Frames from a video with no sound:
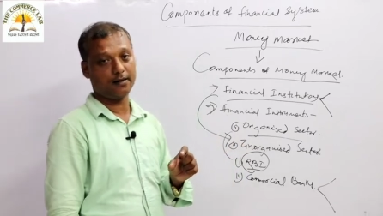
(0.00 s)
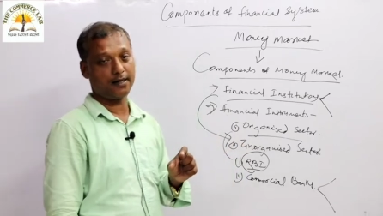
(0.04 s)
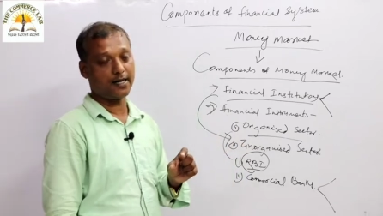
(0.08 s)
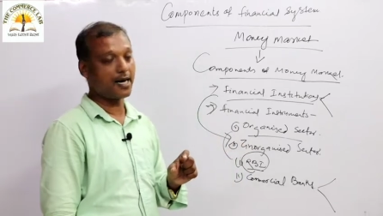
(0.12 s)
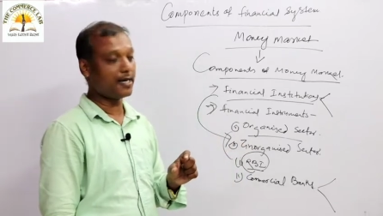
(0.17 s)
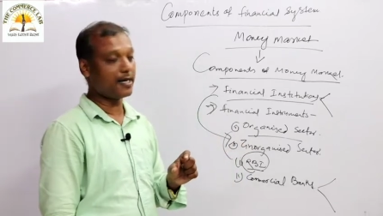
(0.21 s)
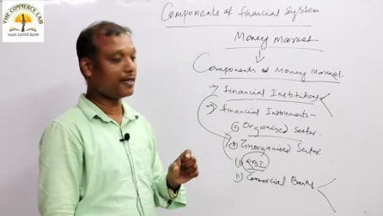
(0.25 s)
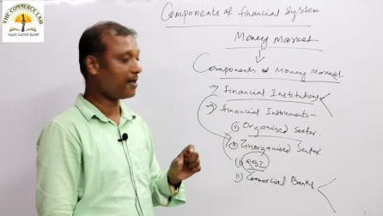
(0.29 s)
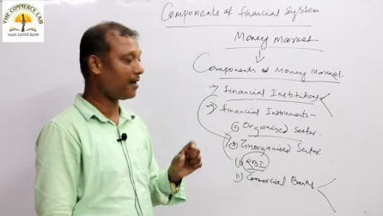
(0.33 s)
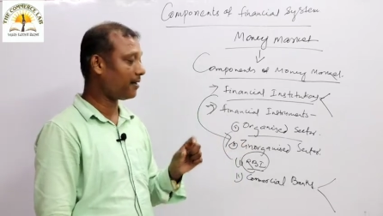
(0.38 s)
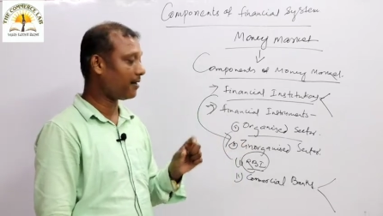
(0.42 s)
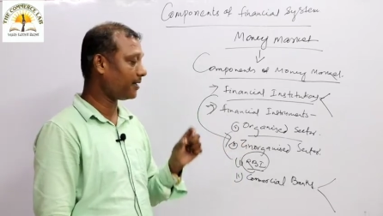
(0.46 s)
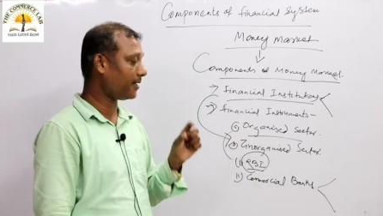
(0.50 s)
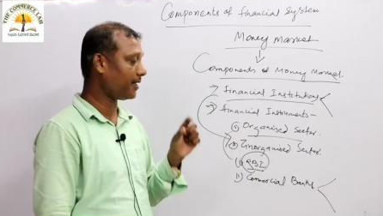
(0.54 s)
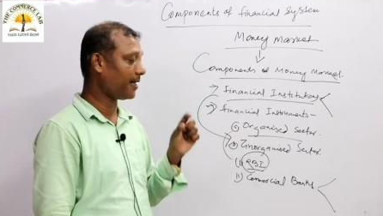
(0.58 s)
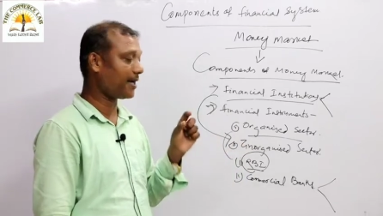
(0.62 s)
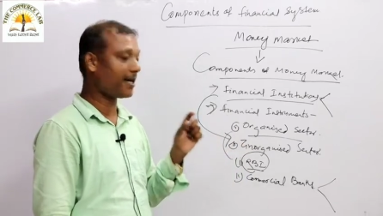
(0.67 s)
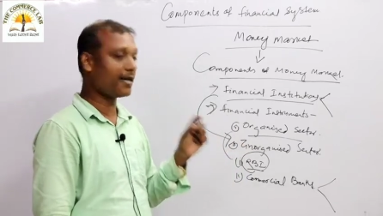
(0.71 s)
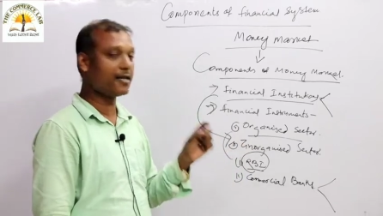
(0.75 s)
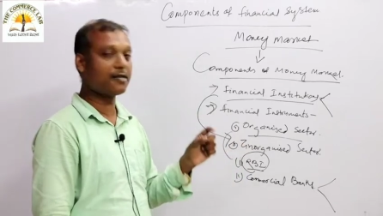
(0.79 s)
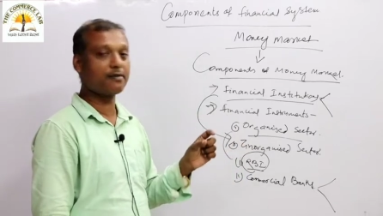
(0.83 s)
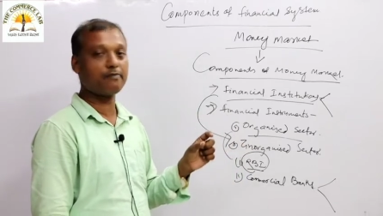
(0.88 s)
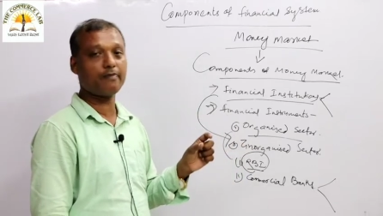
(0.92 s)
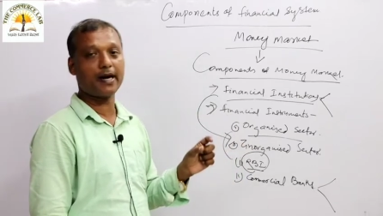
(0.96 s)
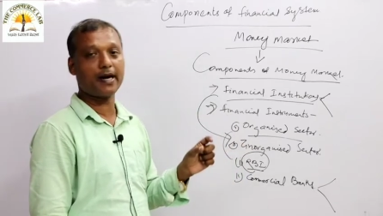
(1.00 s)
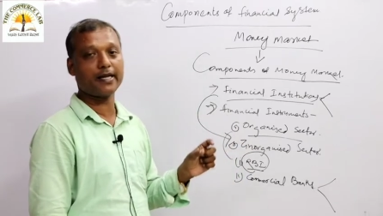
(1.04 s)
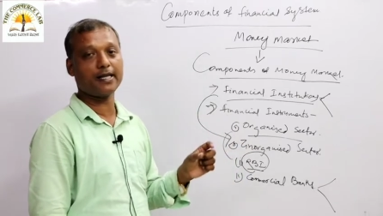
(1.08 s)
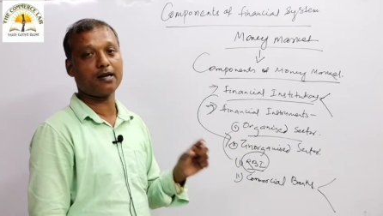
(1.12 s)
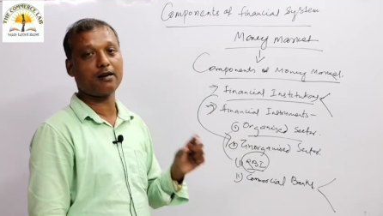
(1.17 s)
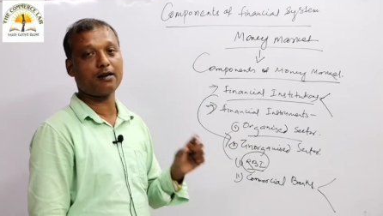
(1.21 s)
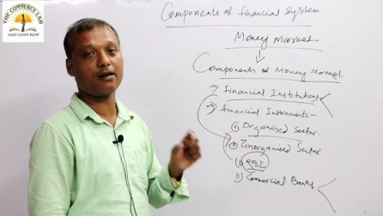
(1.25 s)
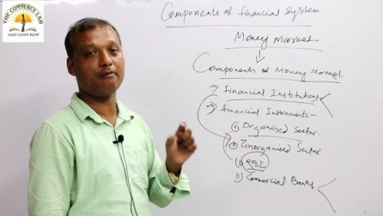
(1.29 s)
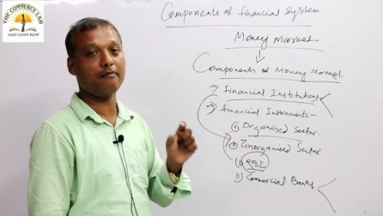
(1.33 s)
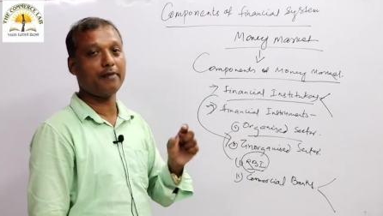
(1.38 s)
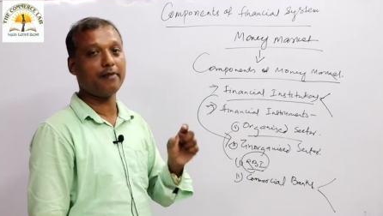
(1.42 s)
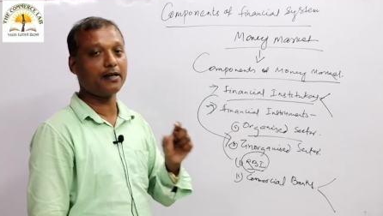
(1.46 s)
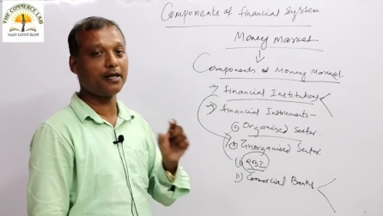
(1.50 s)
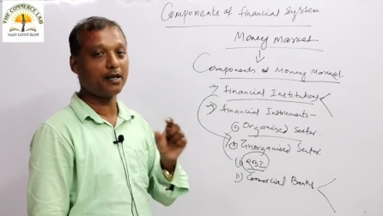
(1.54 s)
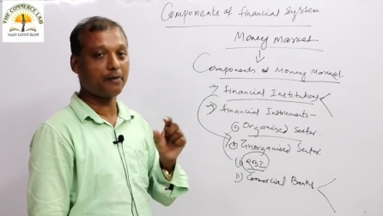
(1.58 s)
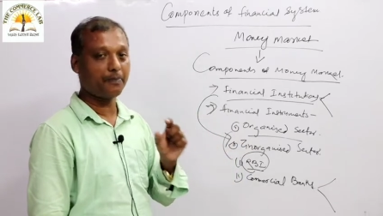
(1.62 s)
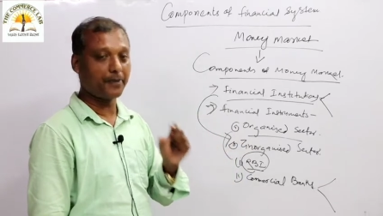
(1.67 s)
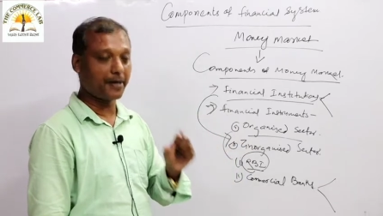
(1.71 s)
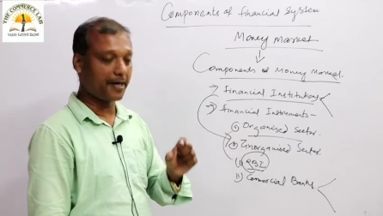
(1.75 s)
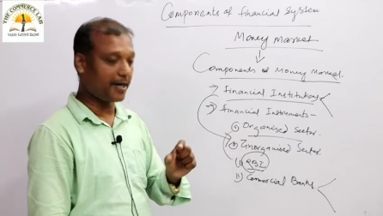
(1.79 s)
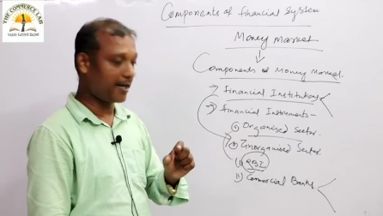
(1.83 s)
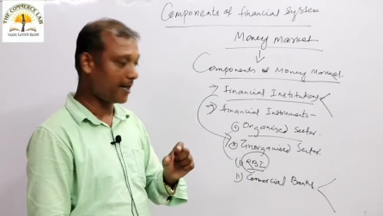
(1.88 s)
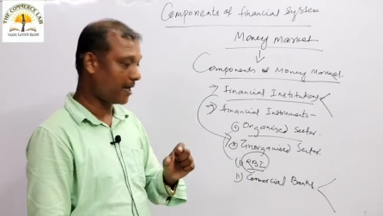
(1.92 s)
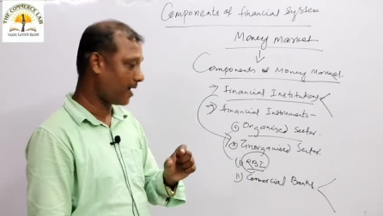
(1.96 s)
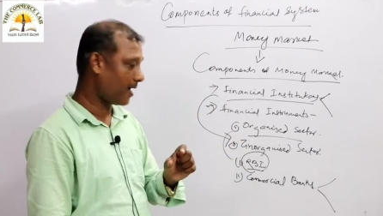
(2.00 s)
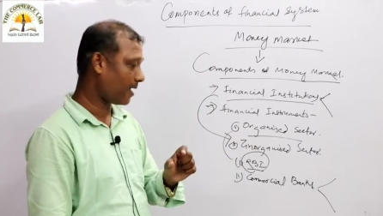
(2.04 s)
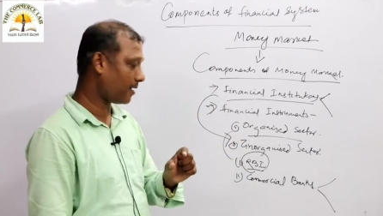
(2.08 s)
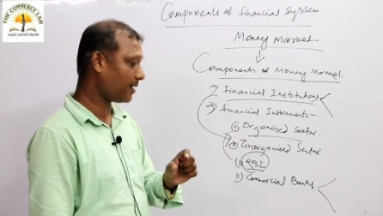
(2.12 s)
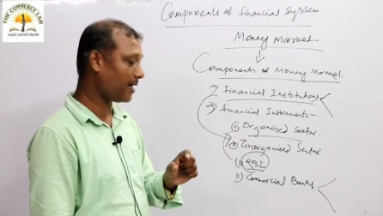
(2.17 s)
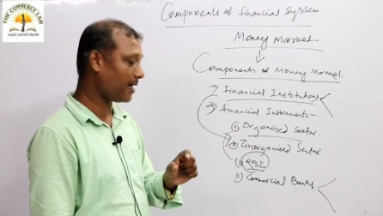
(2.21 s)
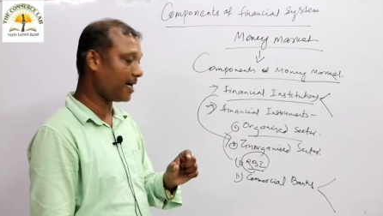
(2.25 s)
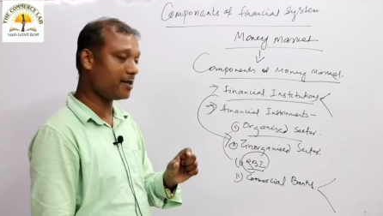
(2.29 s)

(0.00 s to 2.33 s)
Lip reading: They are the undertakings by the Government of India.